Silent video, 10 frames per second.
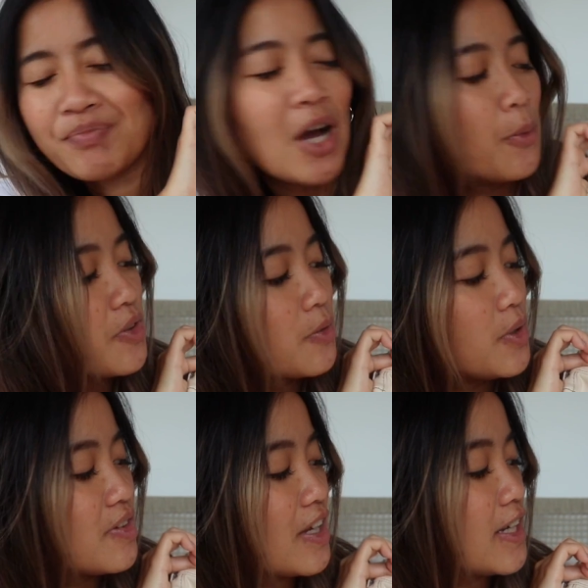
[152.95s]
I almost
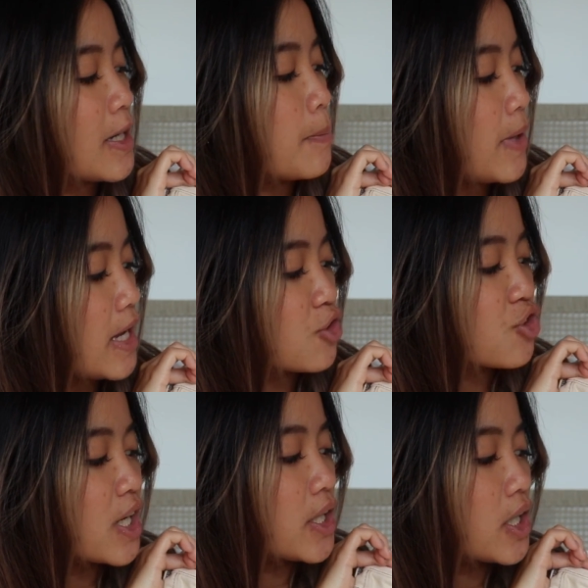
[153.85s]
want to say like a beige
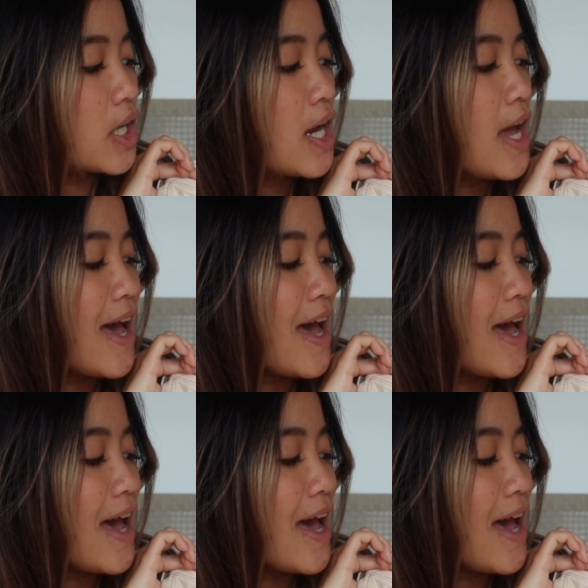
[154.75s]
color,